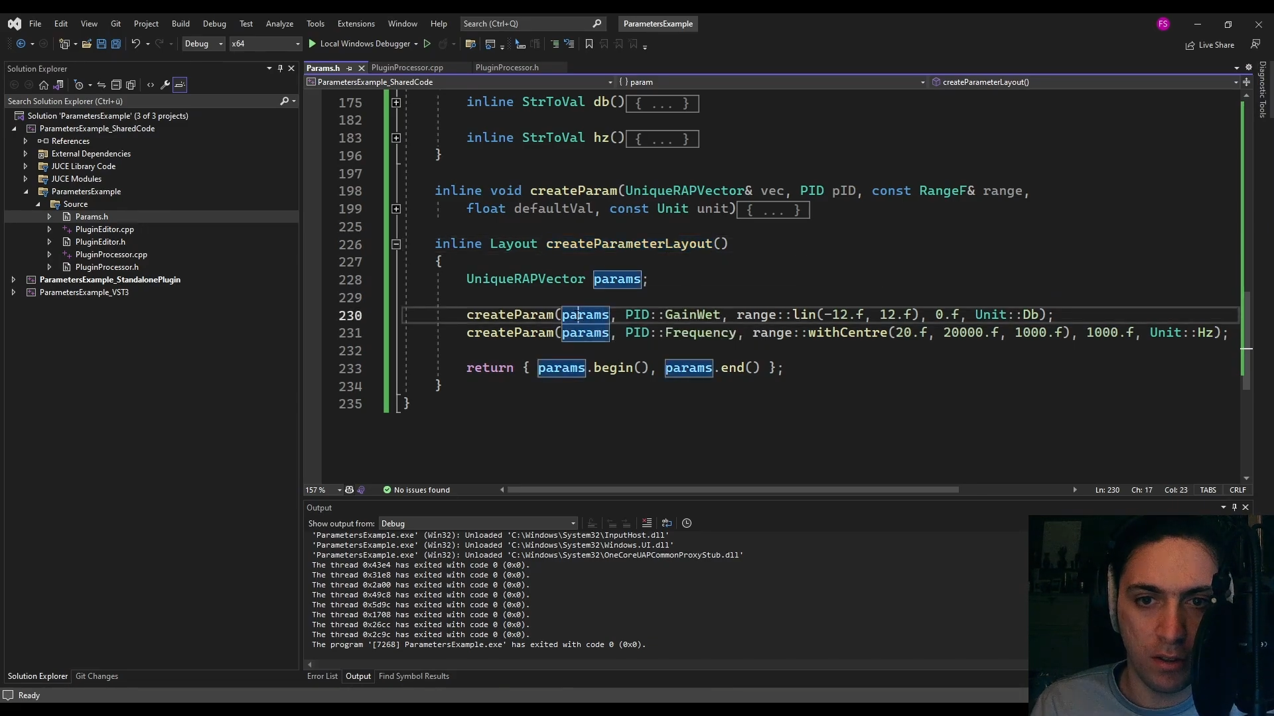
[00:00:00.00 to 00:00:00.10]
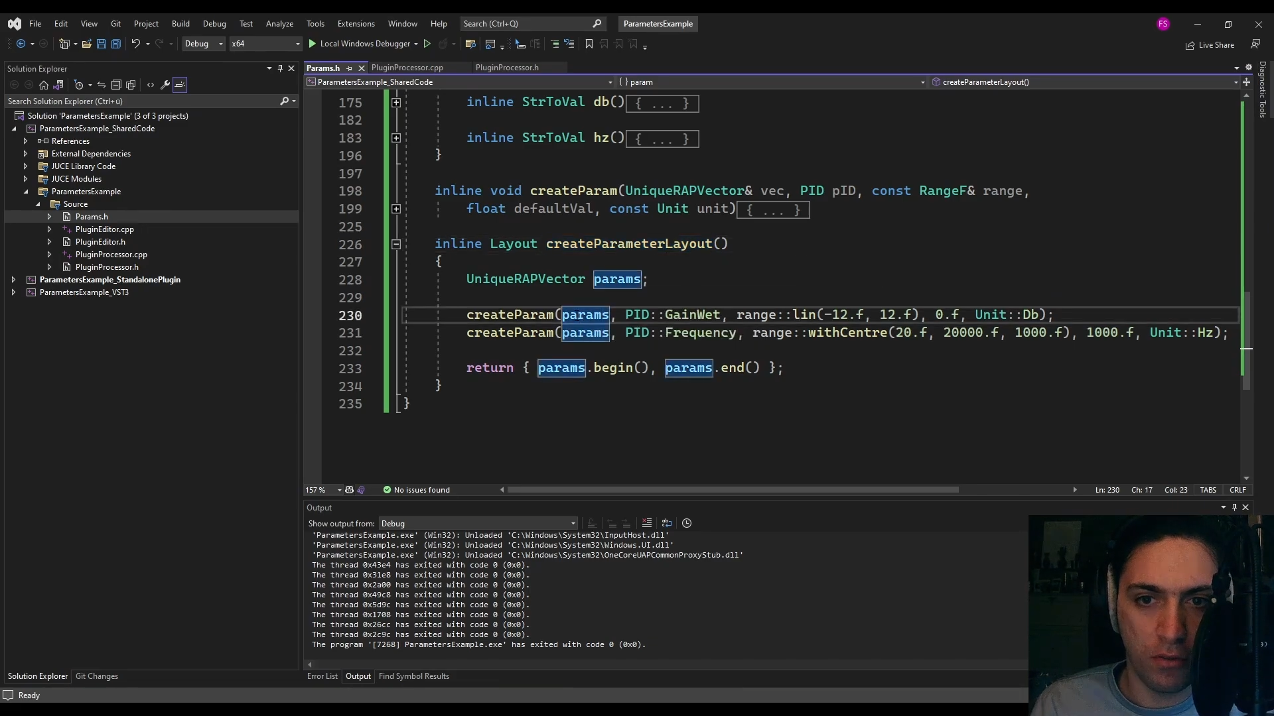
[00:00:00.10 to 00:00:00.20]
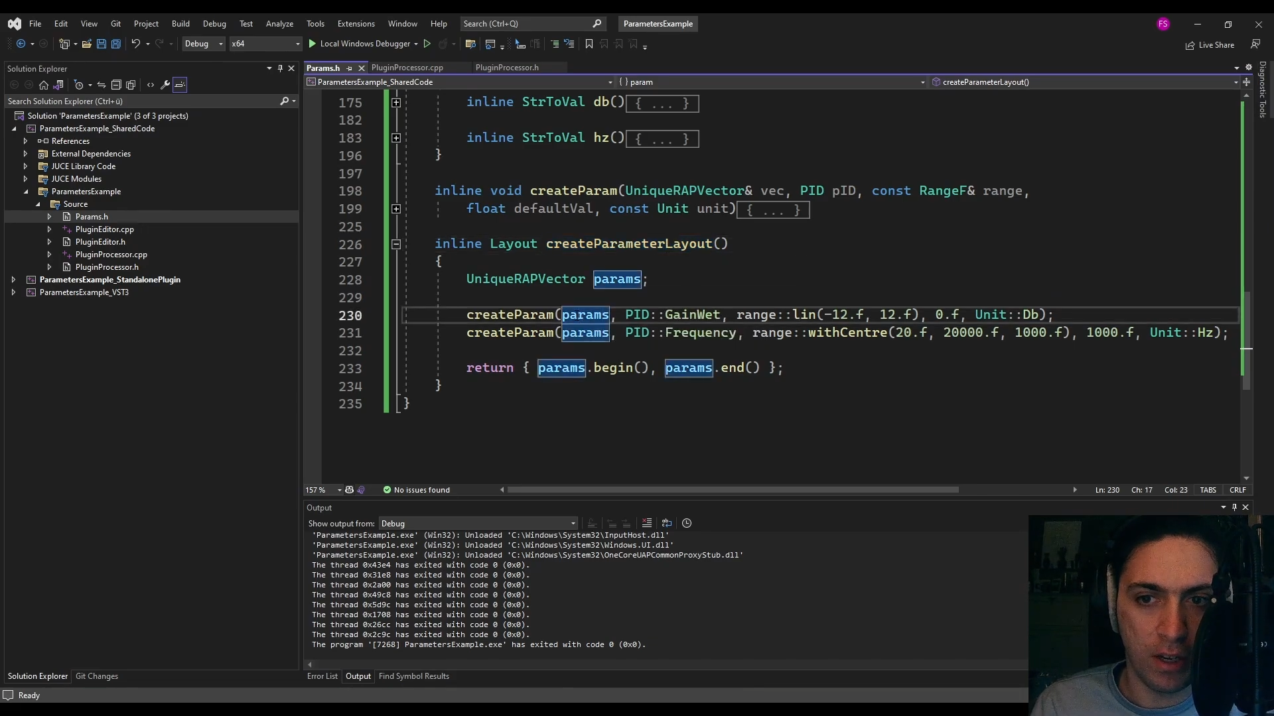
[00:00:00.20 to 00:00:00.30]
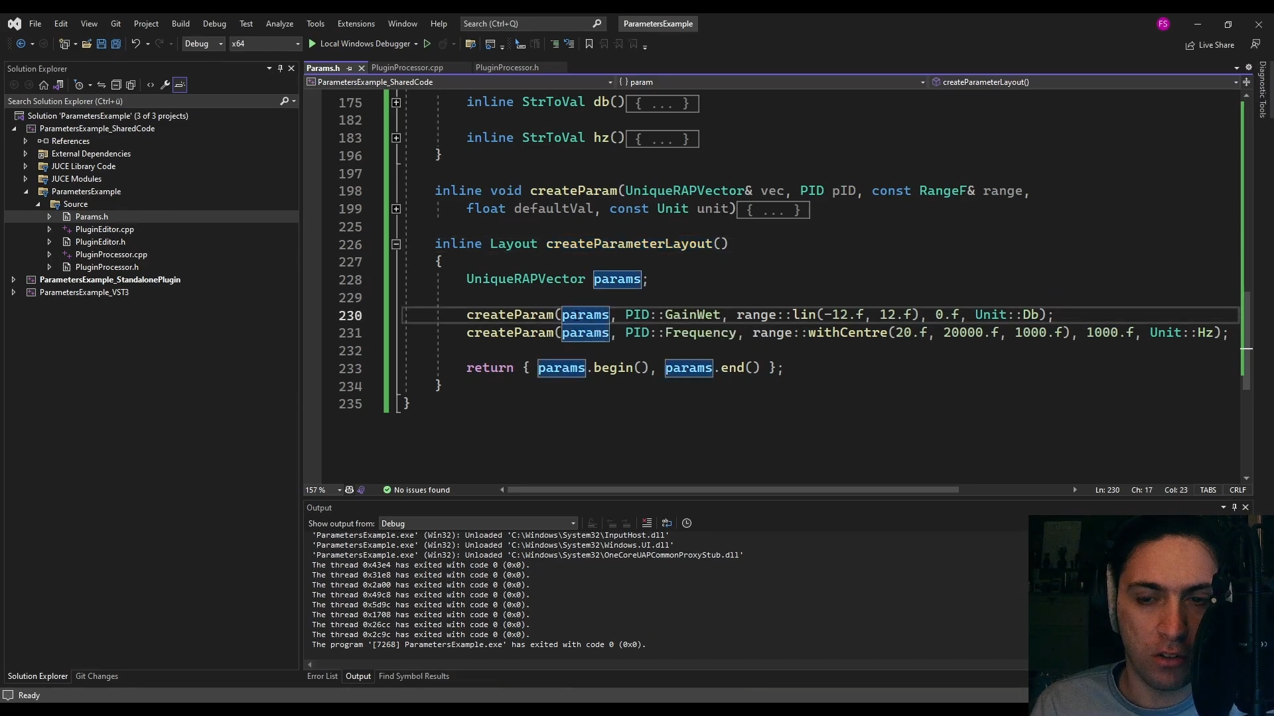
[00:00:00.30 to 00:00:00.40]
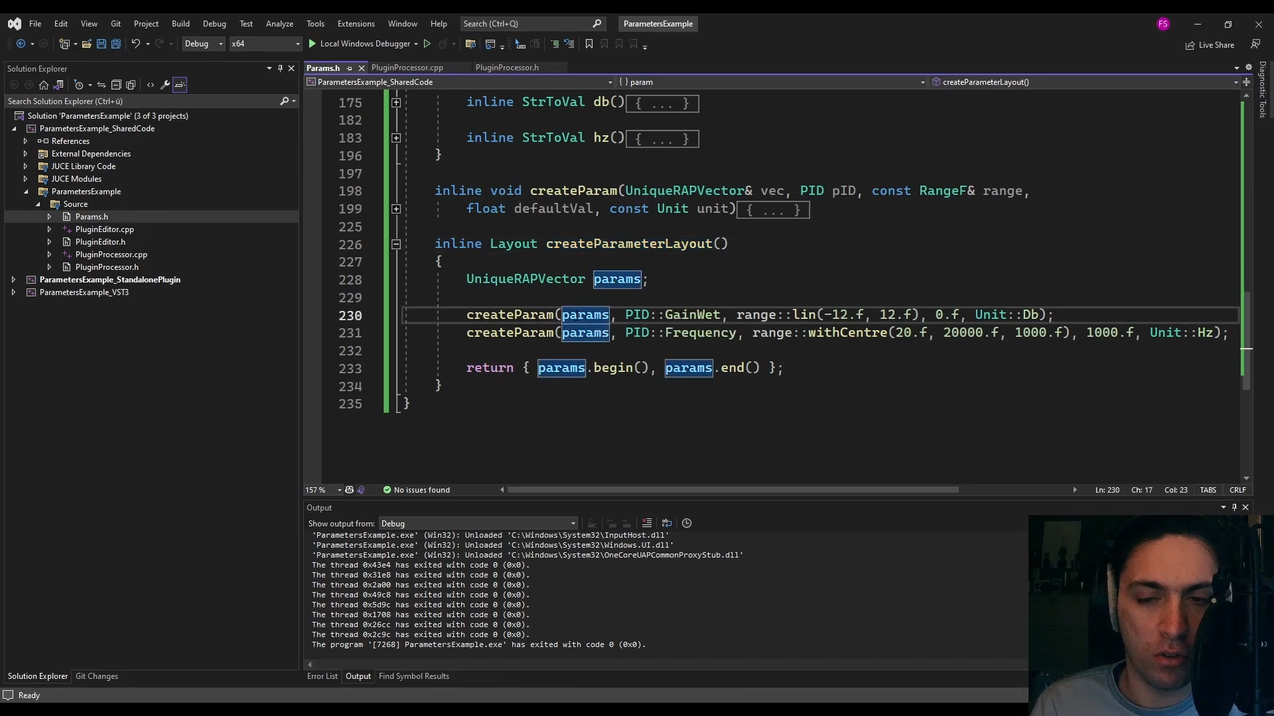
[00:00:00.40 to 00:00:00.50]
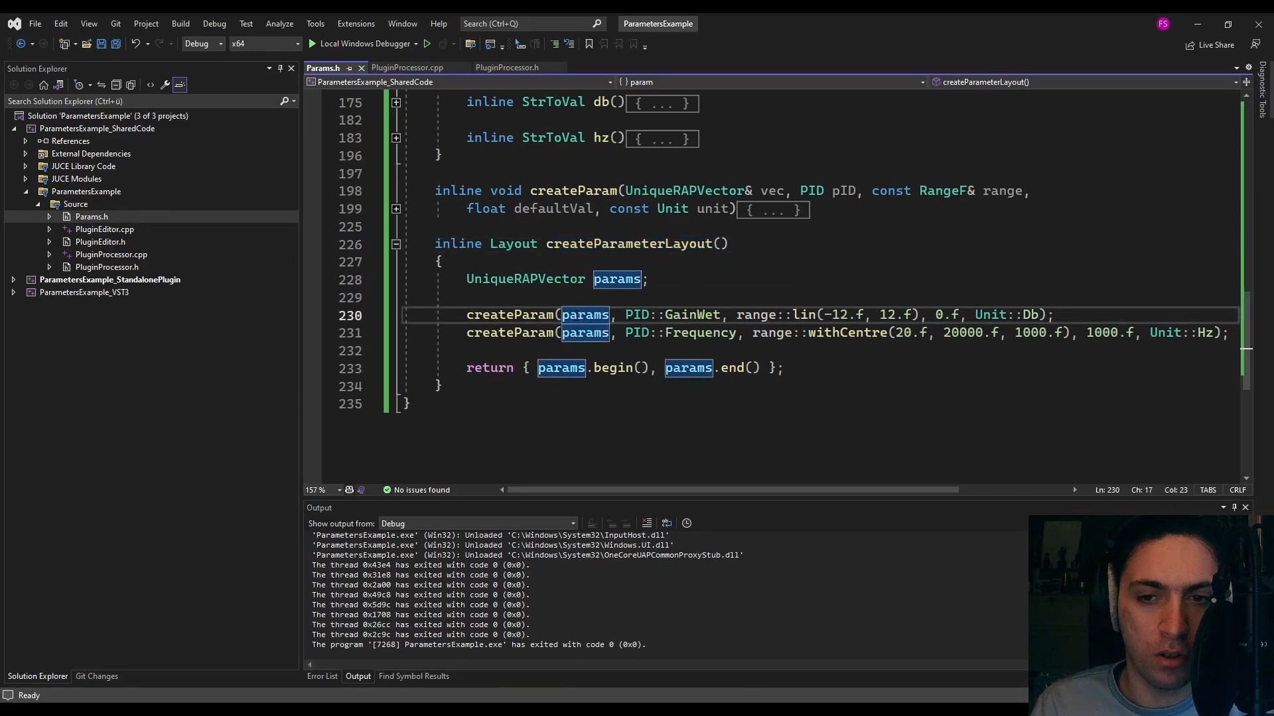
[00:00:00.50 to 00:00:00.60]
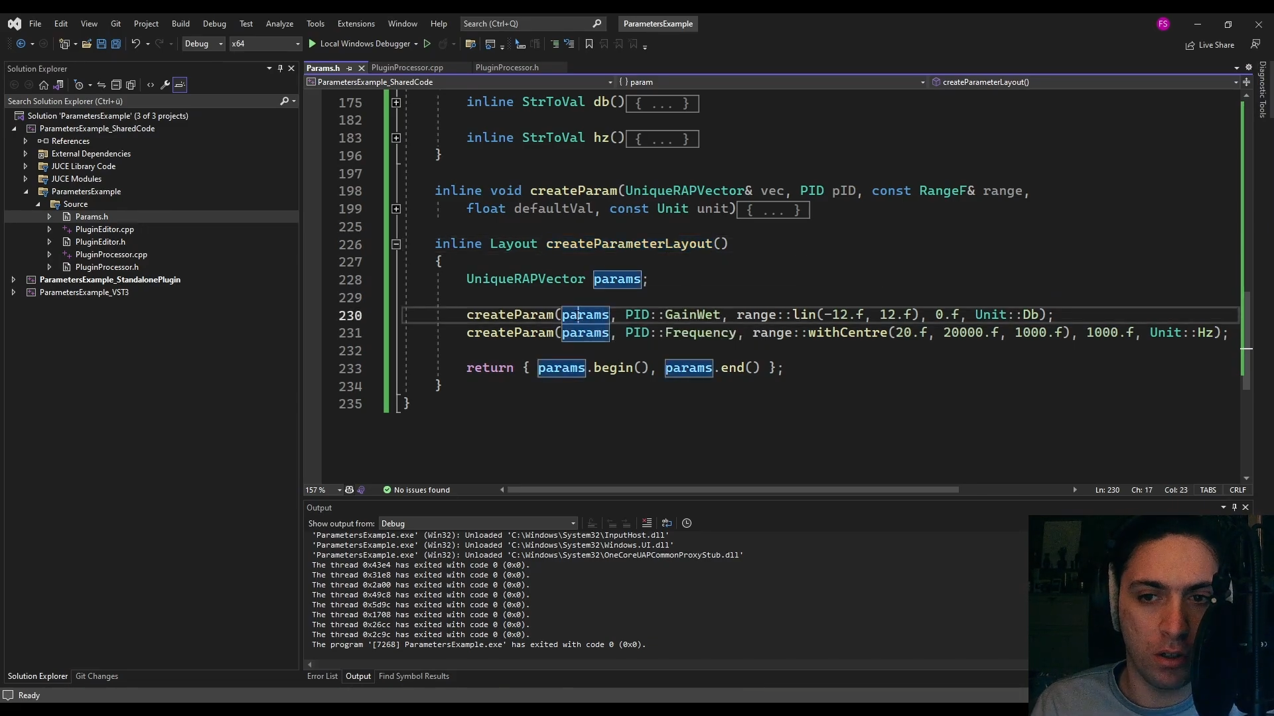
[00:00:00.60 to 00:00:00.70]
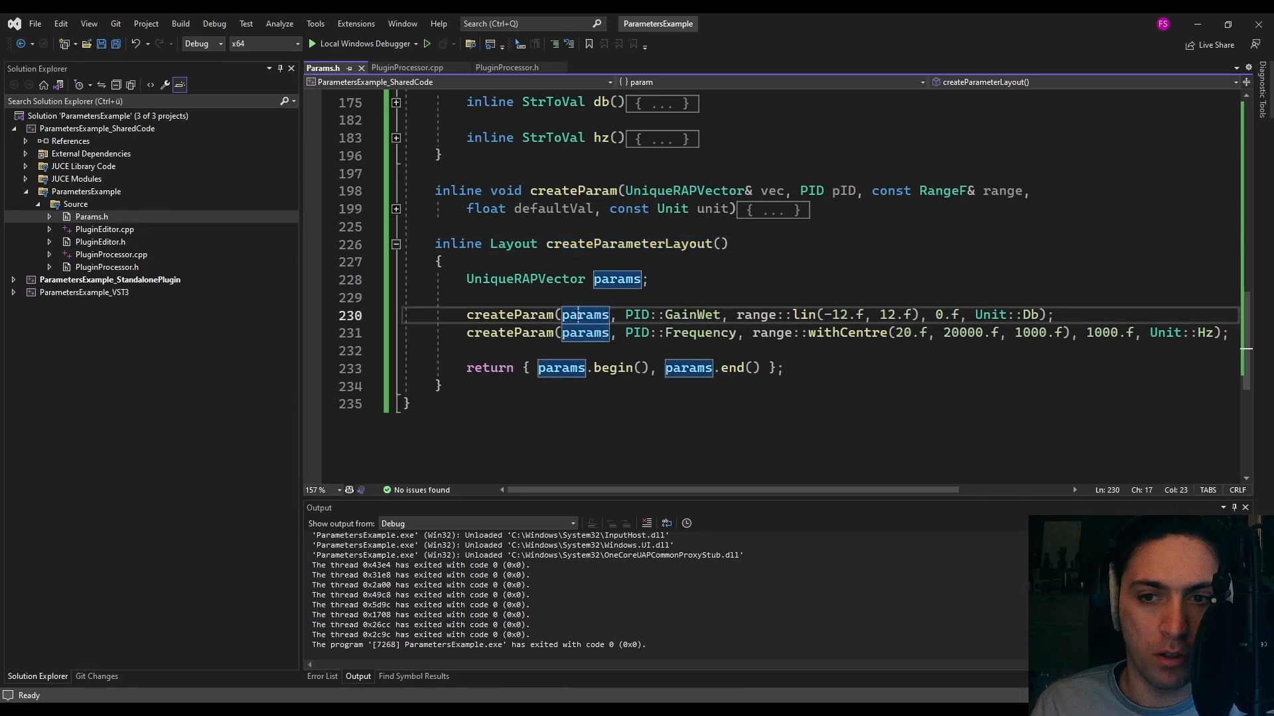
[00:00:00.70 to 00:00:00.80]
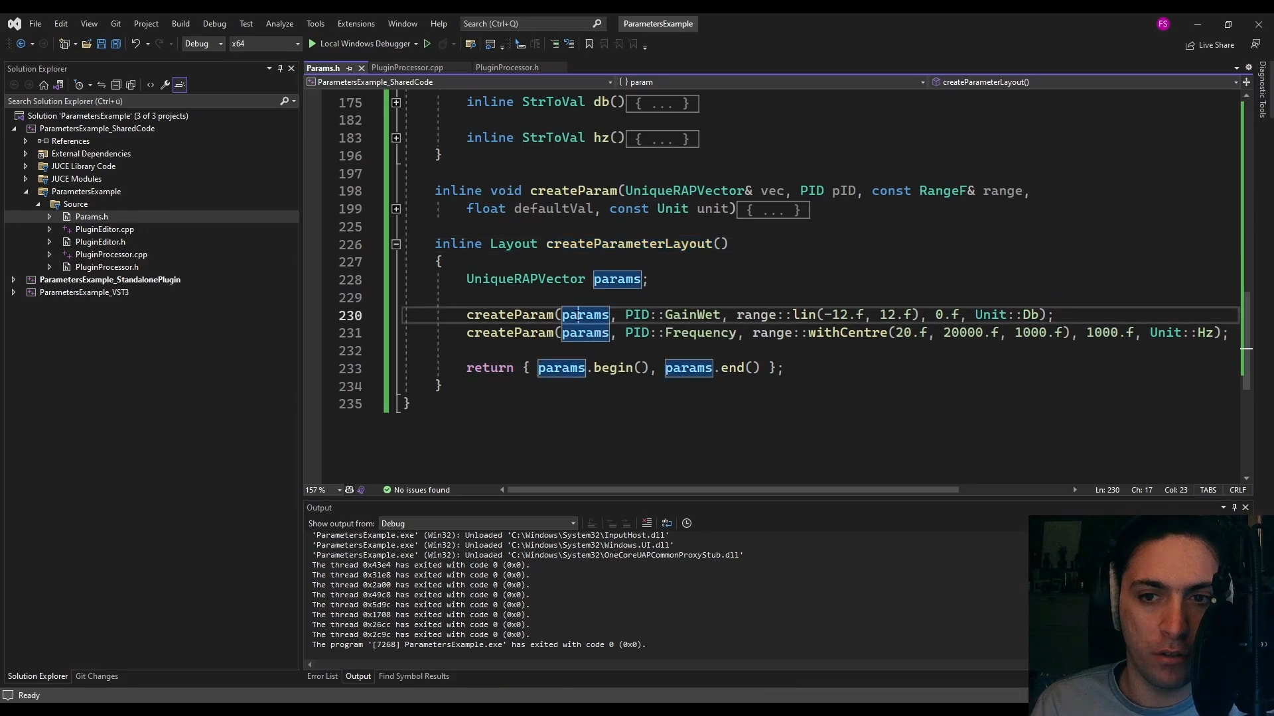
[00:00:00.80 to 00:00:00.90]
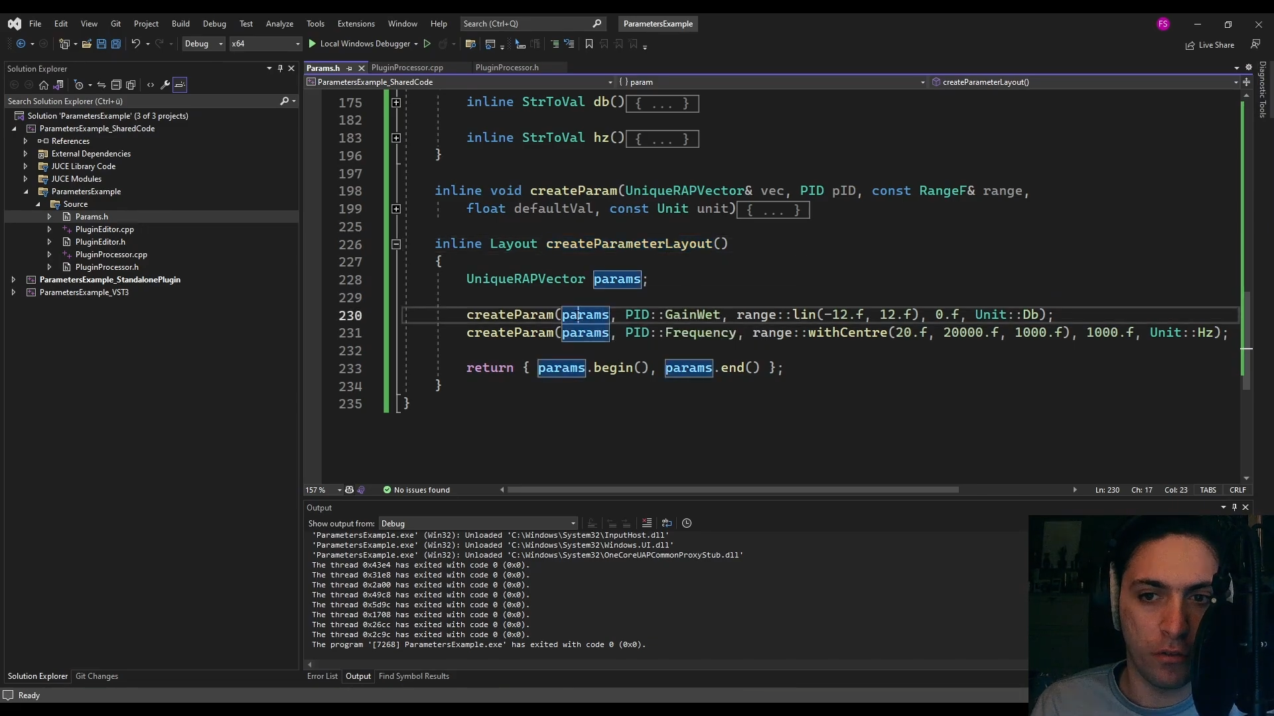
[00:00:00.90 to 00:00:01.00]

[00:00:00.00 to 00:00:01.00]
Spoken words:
vector of